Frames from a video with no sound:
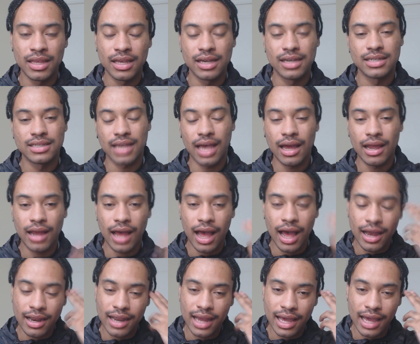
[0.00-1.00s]
Cause I,
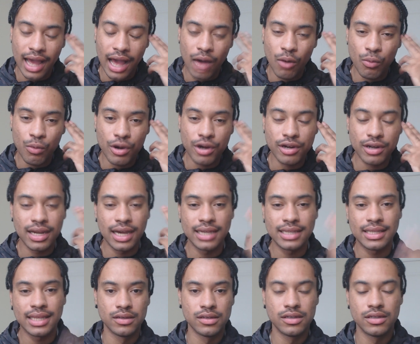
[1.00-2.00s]
I like I work
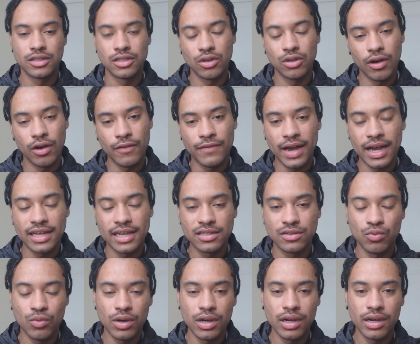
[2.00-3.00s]
like that. So advice
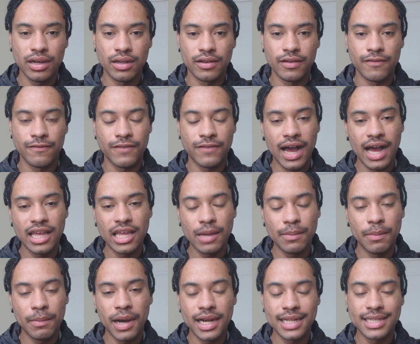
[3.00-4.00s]
one, find your
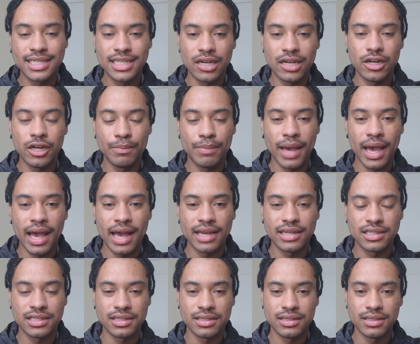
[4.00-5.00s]
monetary
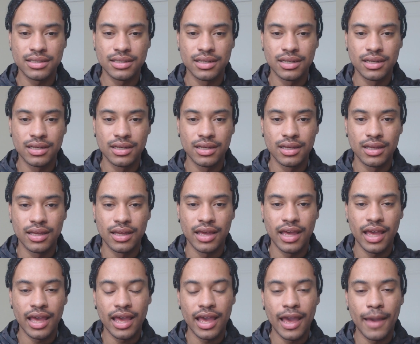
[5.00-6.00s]
passion
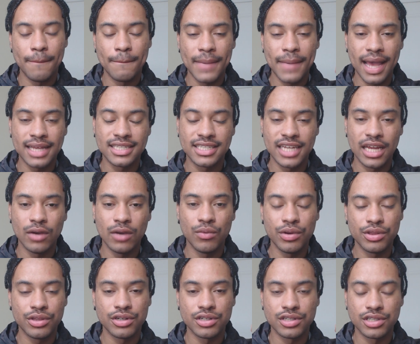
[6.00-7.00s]
and match that
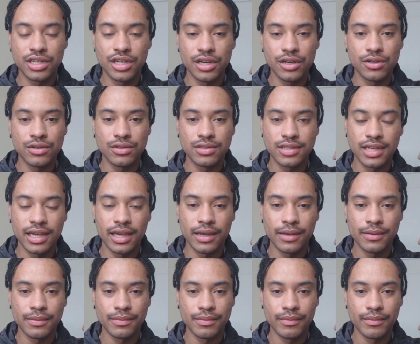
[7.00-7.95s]
with your skill set.